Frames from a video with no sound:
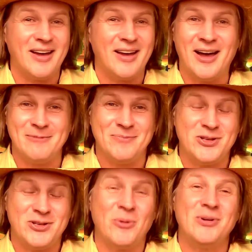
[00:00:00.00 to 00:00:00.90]

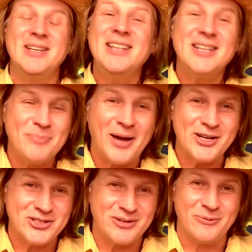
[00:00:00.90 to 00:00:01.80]
You don't need as
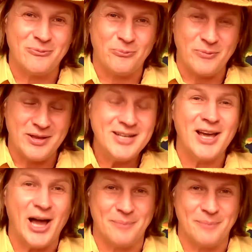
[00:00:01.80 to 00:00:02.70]
much
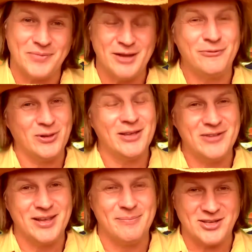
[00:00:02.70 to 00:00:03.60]
income if you're
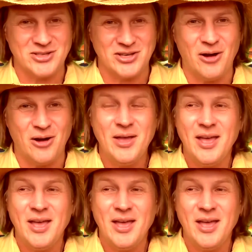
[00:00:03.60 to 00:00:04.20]
living in Mexico.